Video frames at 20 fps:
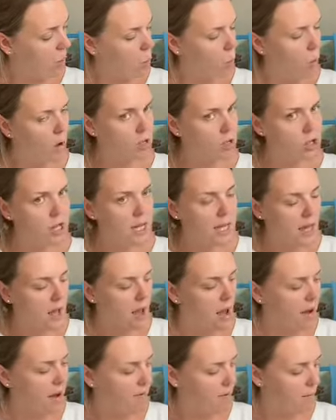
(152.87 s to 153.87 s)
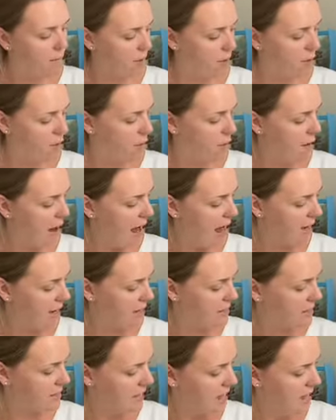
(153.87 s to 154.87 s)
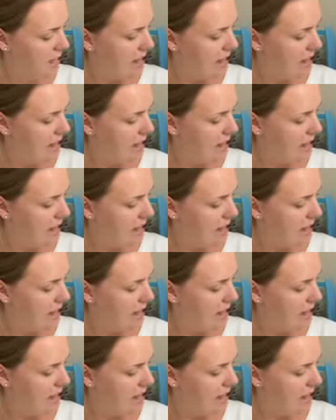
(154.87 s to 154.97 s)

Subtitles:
watching her from the cracks